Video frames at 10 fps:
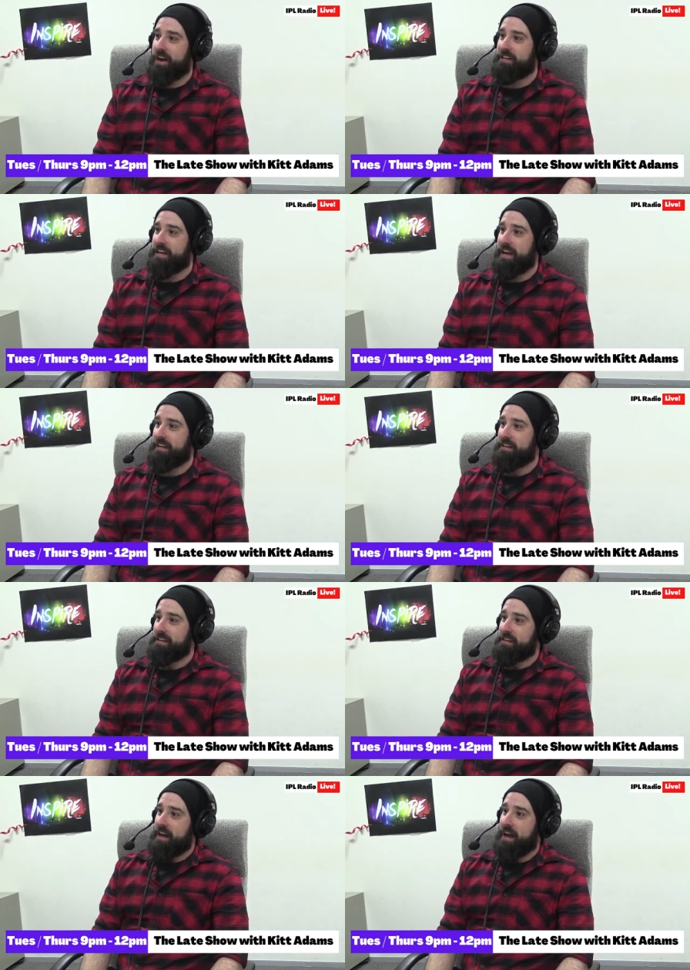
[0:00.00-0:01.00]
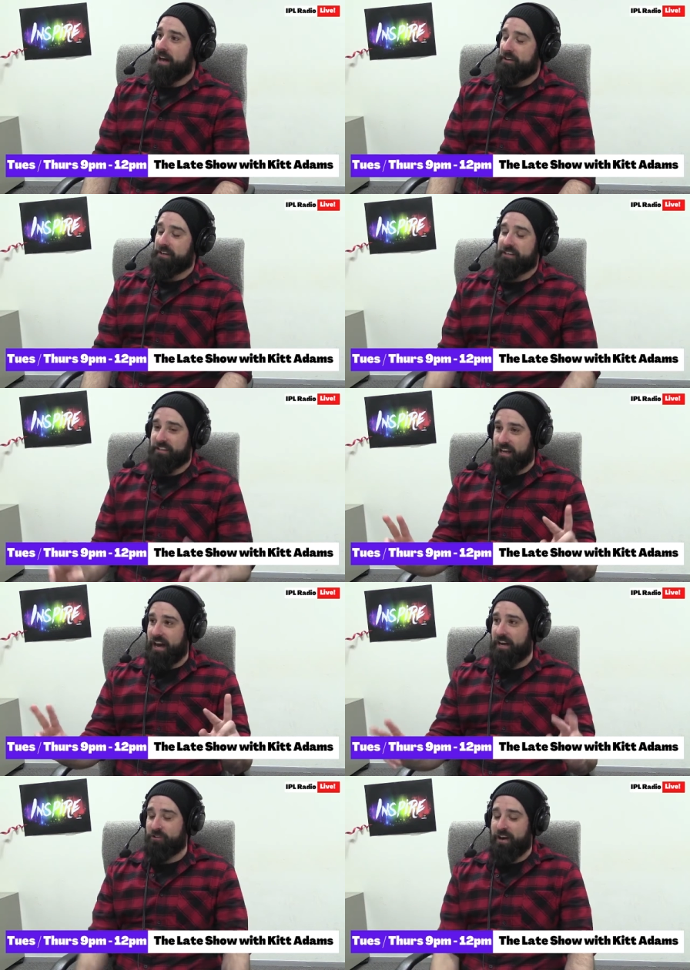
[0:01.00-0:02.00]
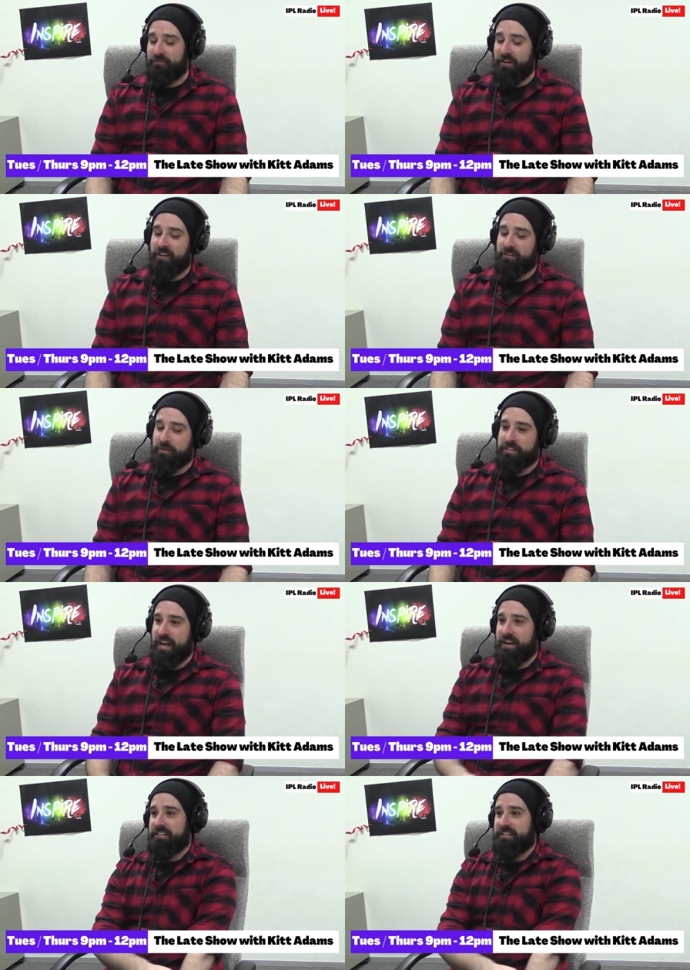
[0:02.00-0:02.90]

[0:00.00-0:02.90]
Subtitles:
day. The card trade fair that was down at